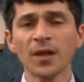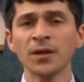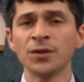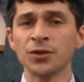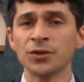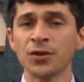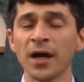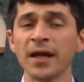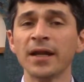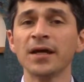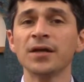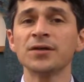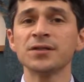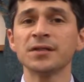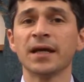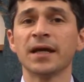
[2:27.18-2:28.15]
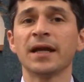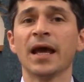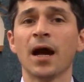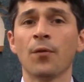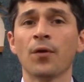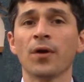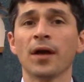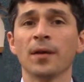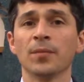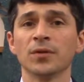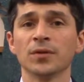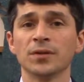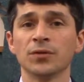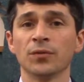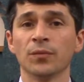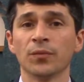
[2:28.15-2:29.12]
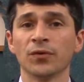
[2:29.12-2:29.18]
to try and understand how we're able
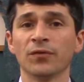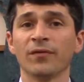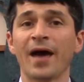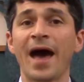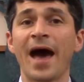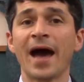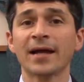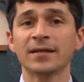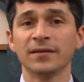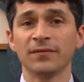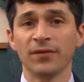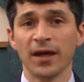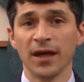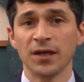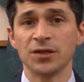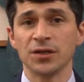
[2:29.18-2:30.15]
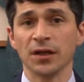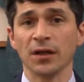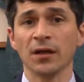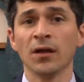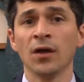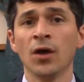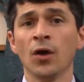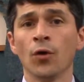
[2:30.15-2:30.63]
to improve active aging,